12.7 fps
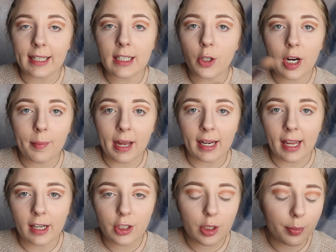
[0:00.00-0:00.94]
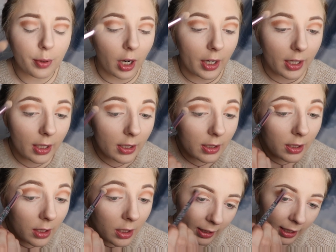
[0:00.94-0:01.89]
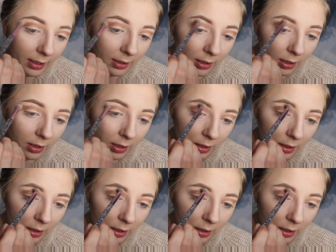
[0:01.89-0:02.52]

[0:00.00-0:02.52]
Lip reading: I didn't grab any extra product. Blend